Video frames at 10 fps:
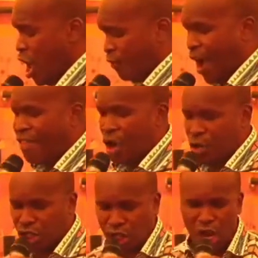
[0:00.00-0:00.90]
Father,
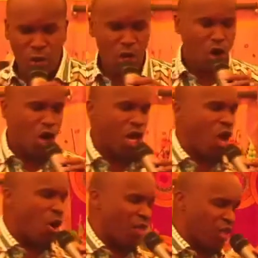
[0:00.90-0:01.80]
we say we honor
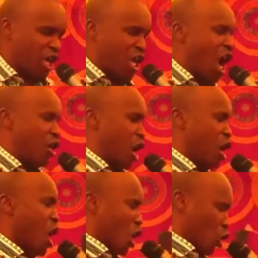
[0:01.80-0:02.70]
what they carry.
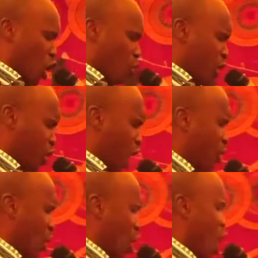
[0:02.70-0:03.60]
Lord, we say
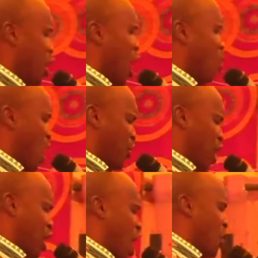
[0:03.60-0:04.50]
we honor what they
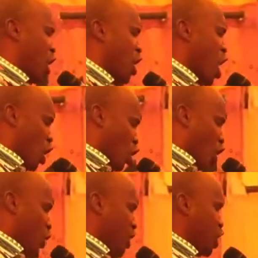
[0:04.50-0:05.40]
carry.
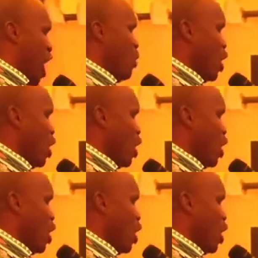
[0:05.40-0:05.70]
Lord, we say we